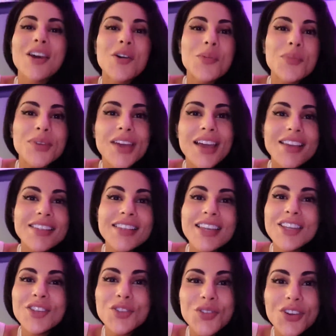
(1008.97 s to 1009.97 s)
I hope you guys
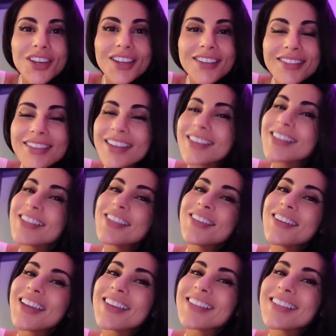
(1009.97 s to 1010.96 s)
enjoyed. I'll see
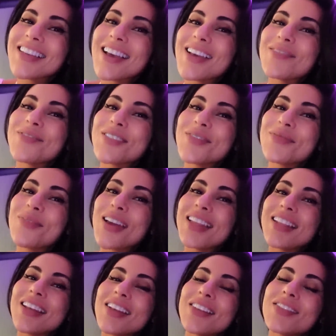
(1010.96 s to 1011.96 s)
you next time. Bye
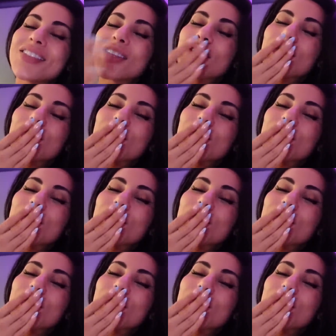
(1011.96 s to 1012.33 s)
loves.